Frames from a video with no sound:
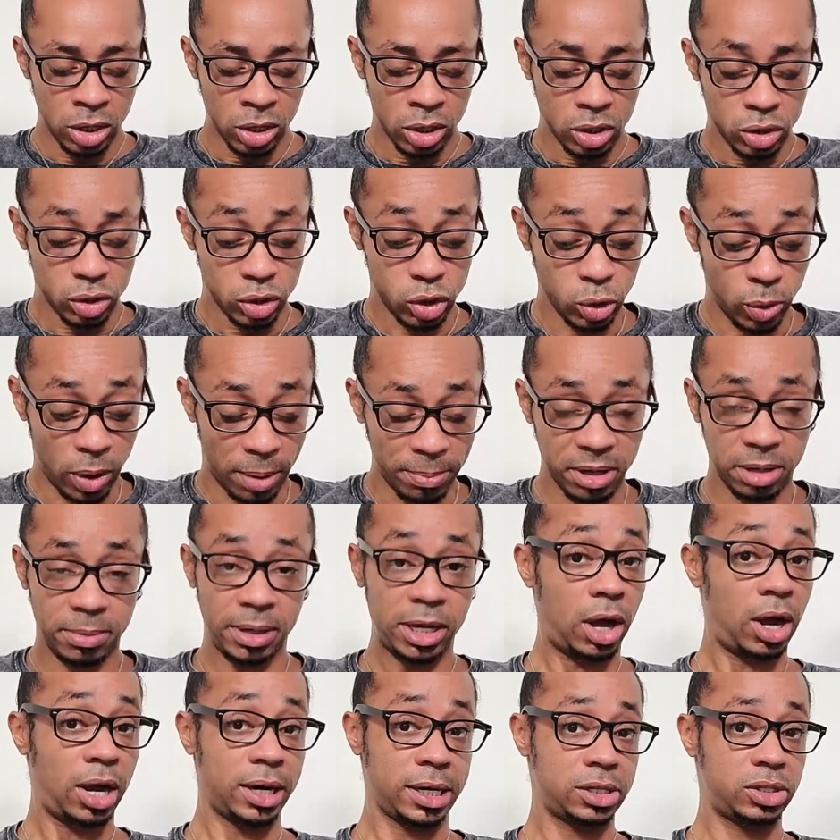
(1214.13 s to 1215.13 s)
So I'm going to be
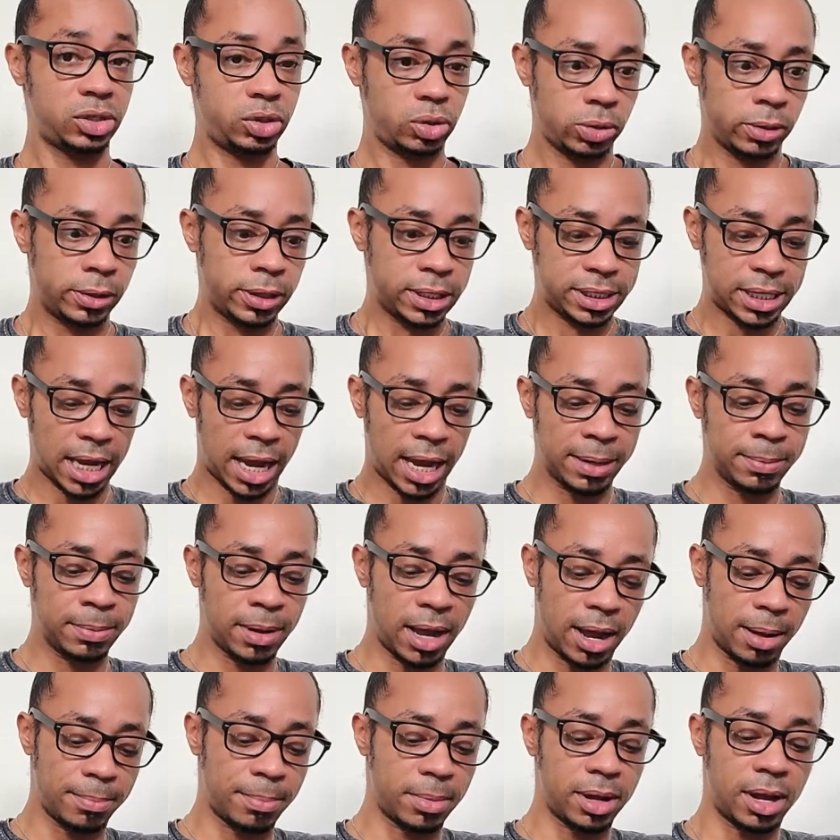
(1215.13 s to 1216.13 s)
honest, Taurus,
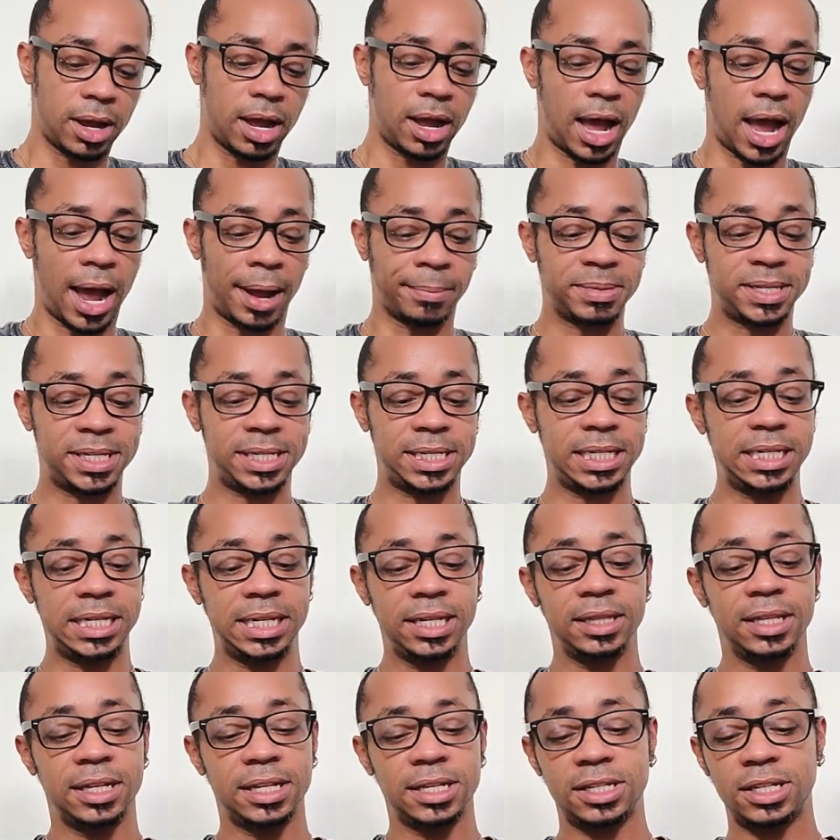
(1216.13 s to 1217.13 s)
I'm
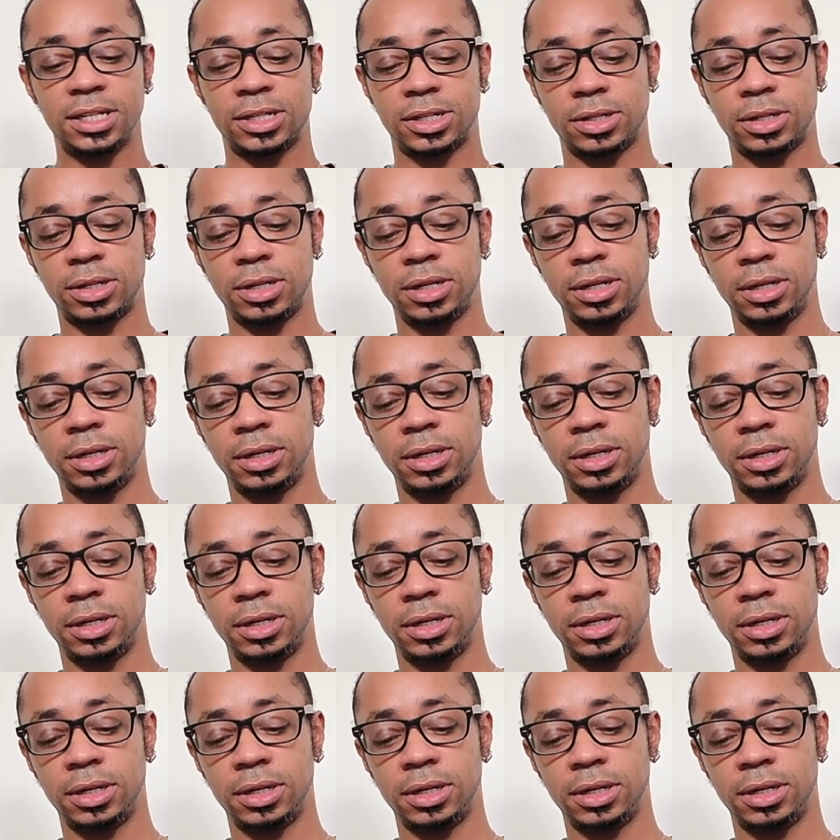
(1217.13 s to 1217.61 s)
seeing this